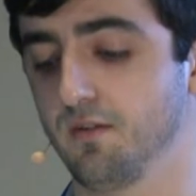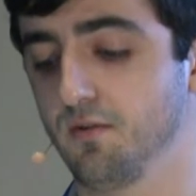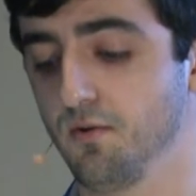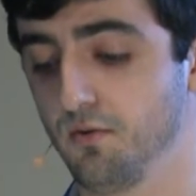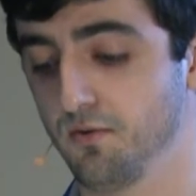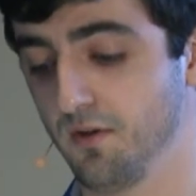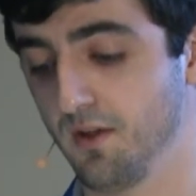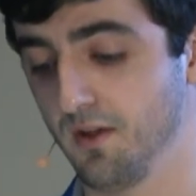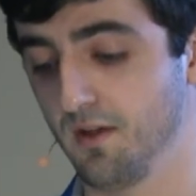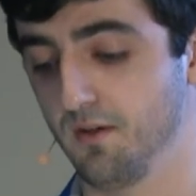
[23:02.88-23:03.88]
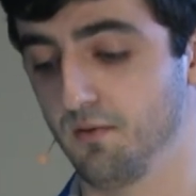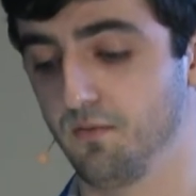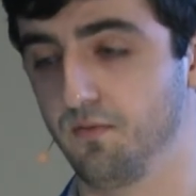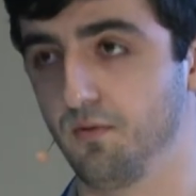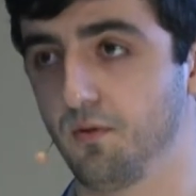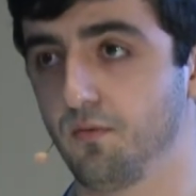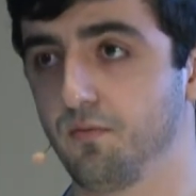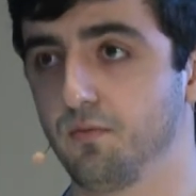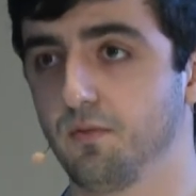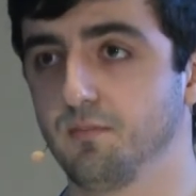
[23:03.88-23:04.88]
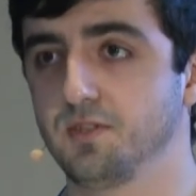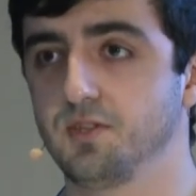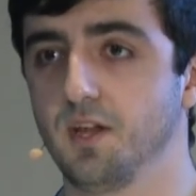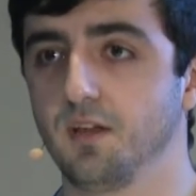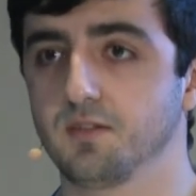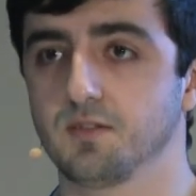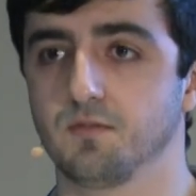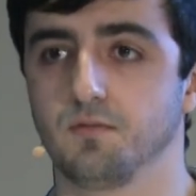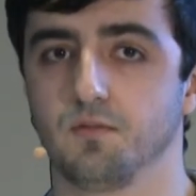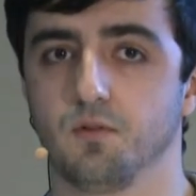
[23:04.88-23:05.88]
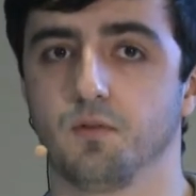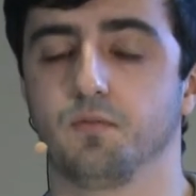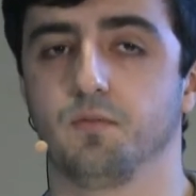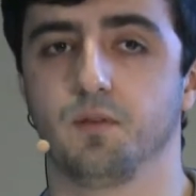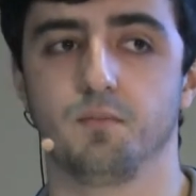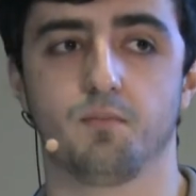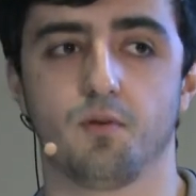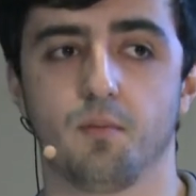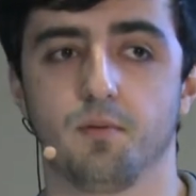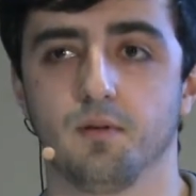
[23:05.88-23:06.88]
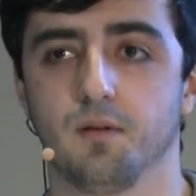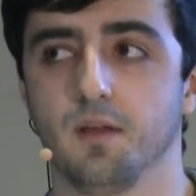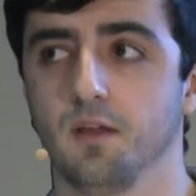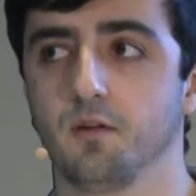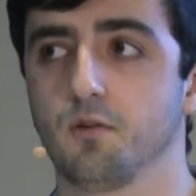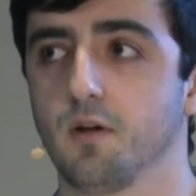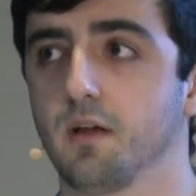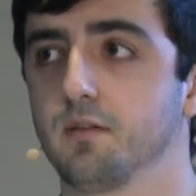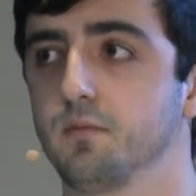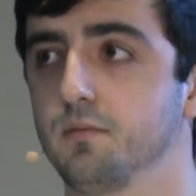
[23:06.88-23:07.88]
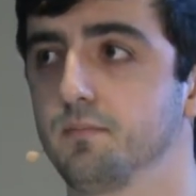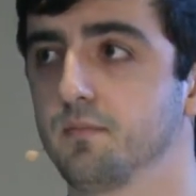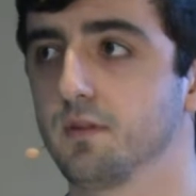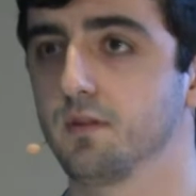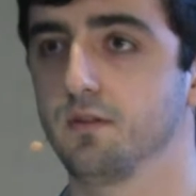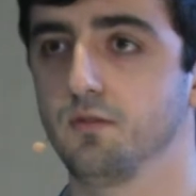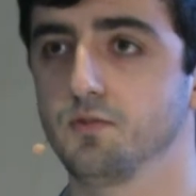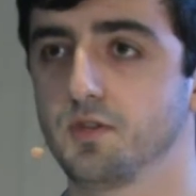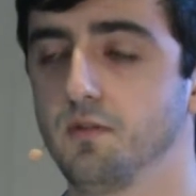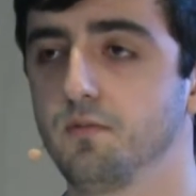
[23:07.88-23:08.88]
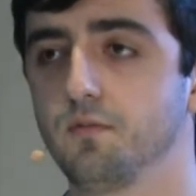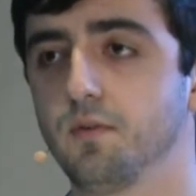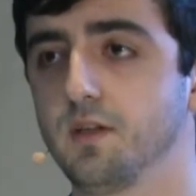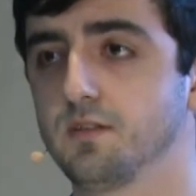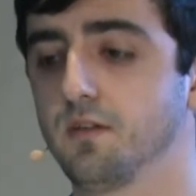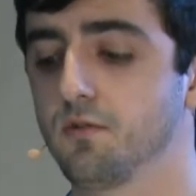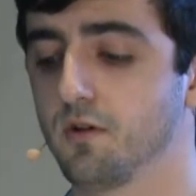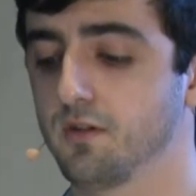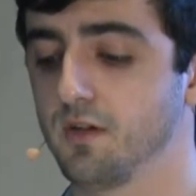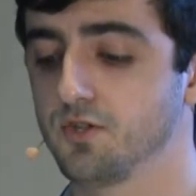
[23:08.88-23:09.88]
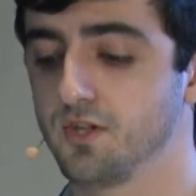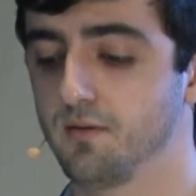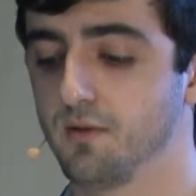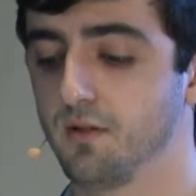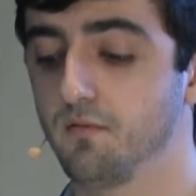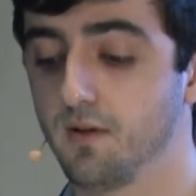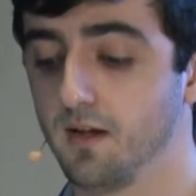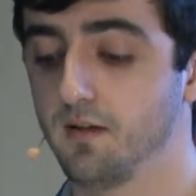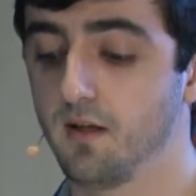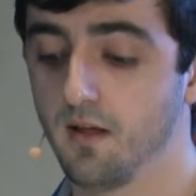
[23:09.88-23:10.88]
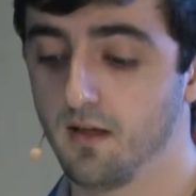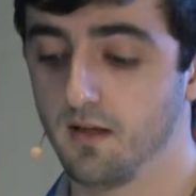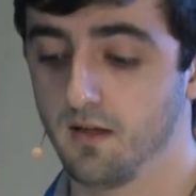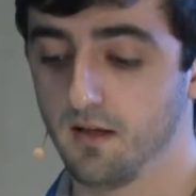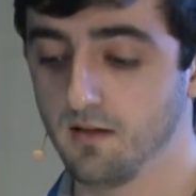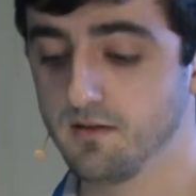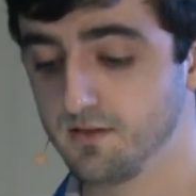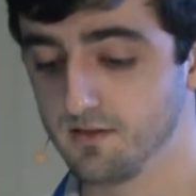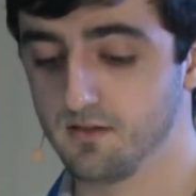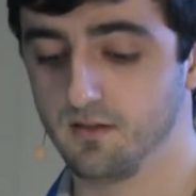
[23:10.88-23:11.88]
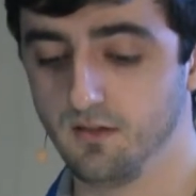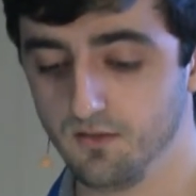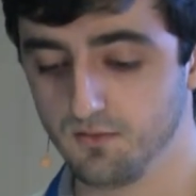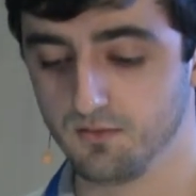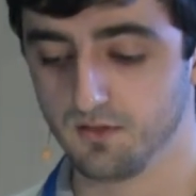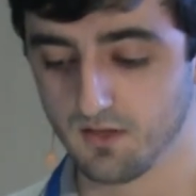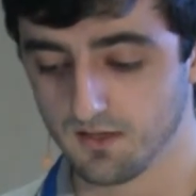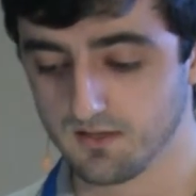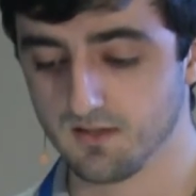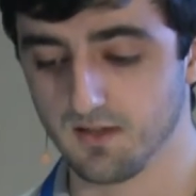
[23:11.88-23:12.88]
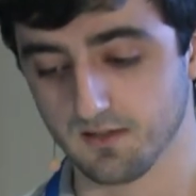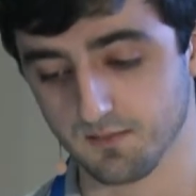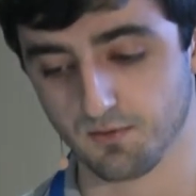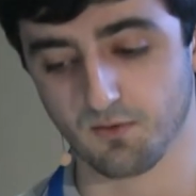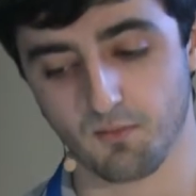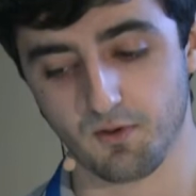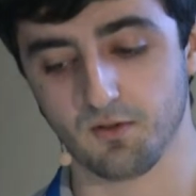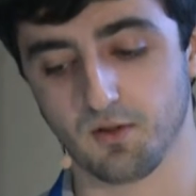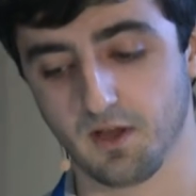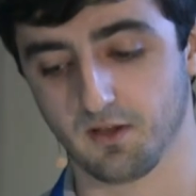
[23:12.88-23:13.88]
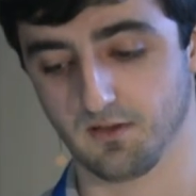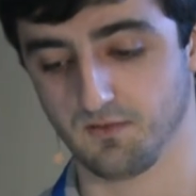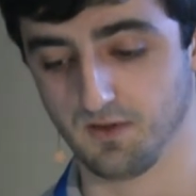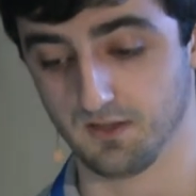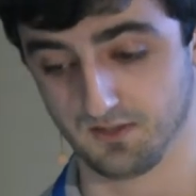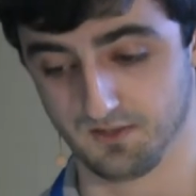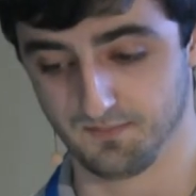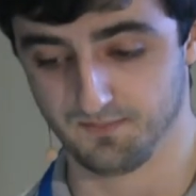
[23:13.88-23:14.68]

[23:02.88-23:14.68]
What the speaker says: code full of mistakes, full of incorrect user interface, incorrect HTML, invalid, and you guess that probably you'll hack it fast.